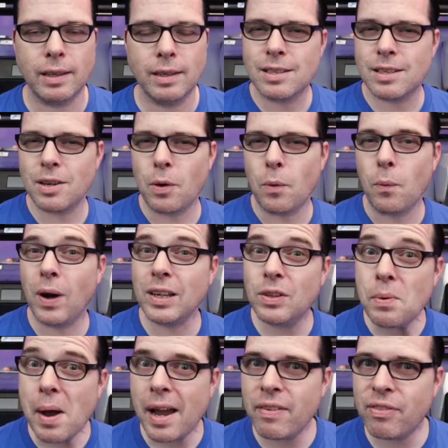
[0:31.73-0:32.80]
So what
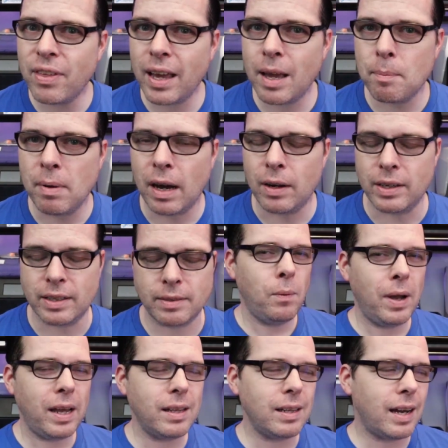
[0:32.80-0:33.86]
do I think about it?
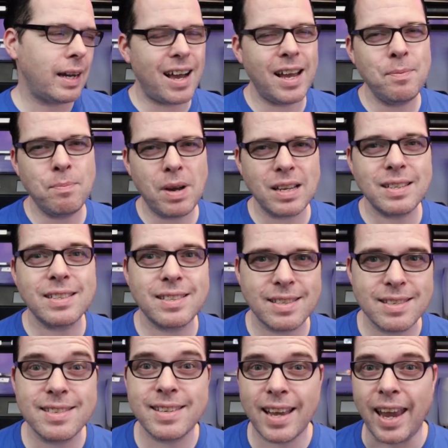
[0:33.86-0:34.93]
Well, I
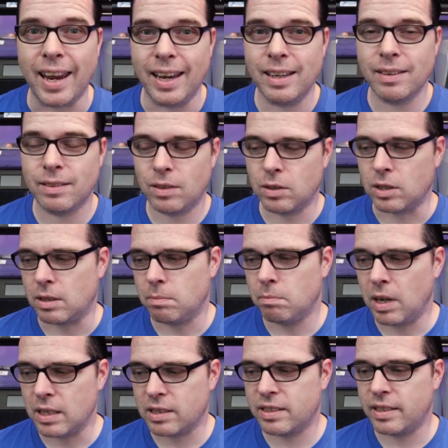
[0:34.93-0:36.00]
must say, or
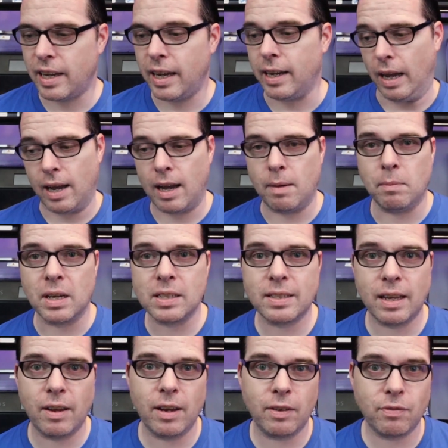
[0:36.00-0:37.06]
must say, I must
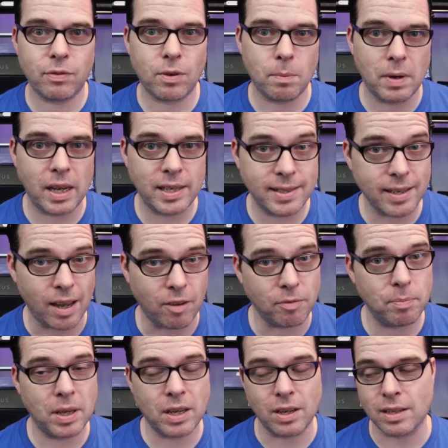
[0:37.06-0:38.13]
say it for
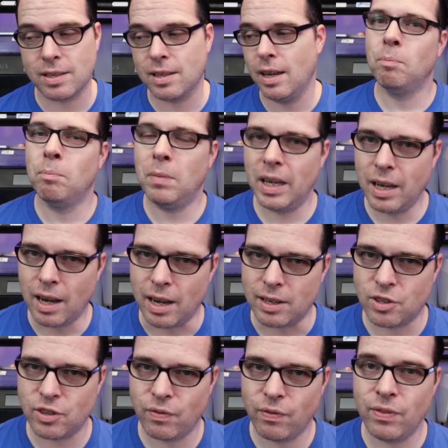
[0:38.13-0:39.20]
myself because my
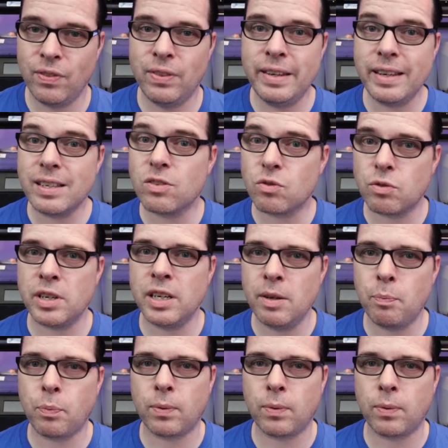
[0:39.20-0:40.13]
gosh, this 3D